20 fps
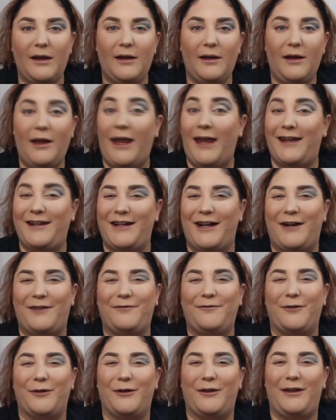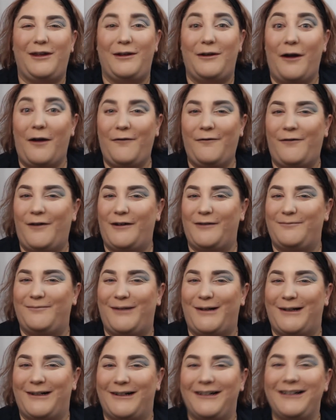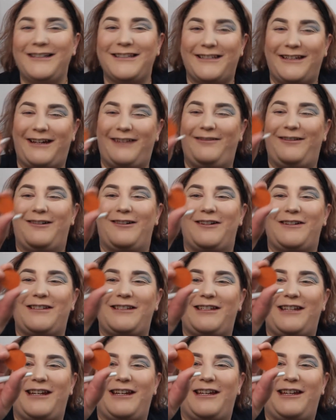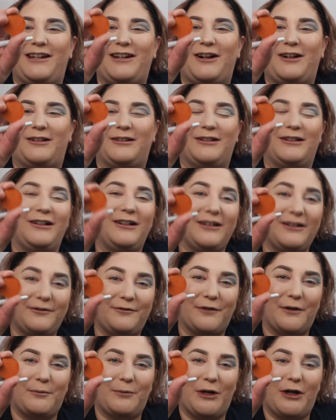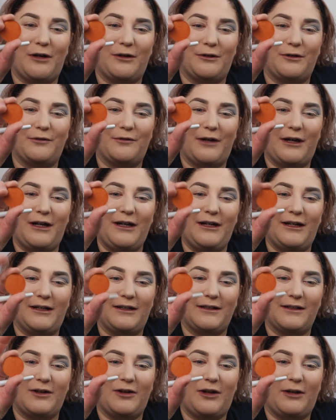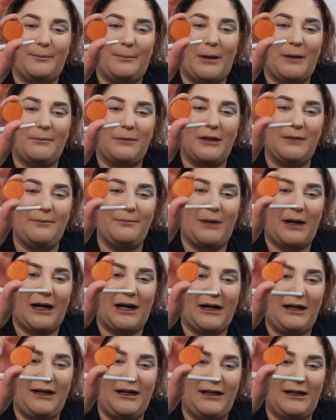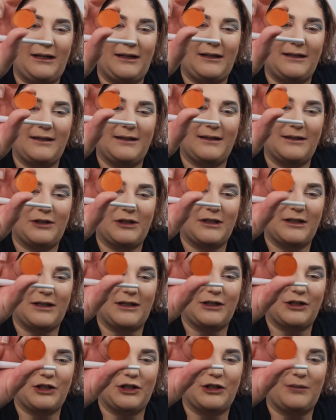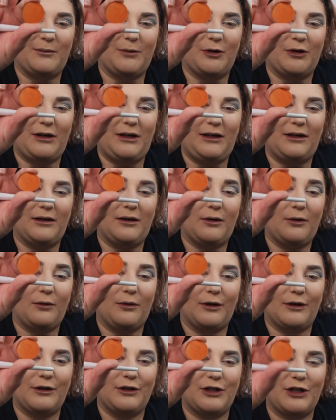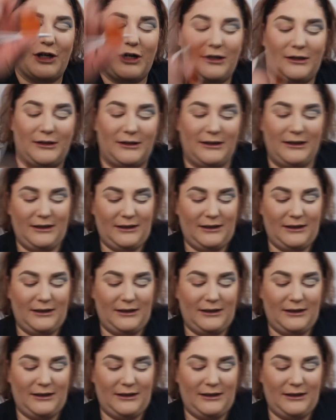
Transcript: And now for the fun part. I'm going to take a color from Colored Rain. It is called Pumpkin Pie, and it's just a shimmery orange color.